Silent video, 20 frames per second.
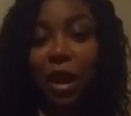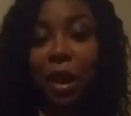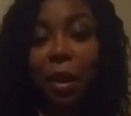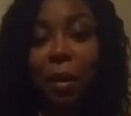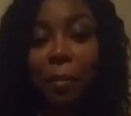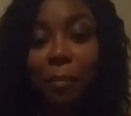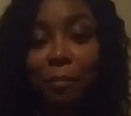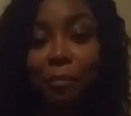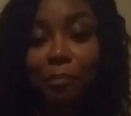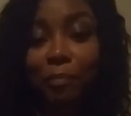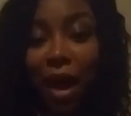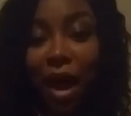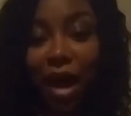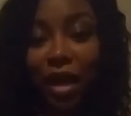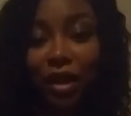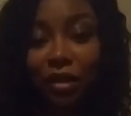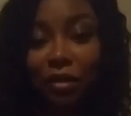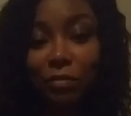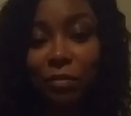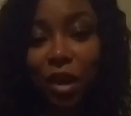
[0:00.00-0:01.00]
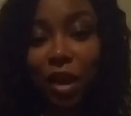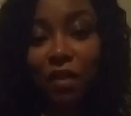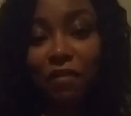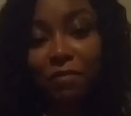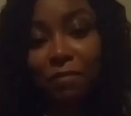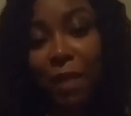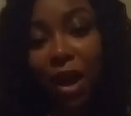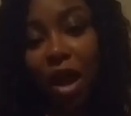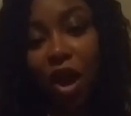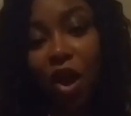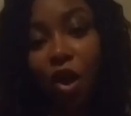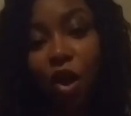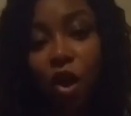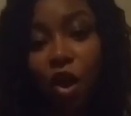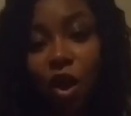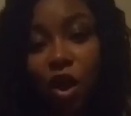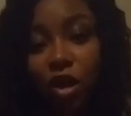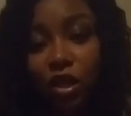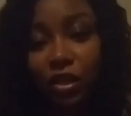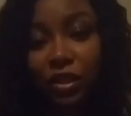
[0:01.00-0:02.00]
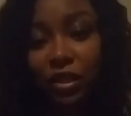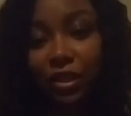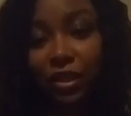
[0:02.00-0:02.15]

bottom of my heart.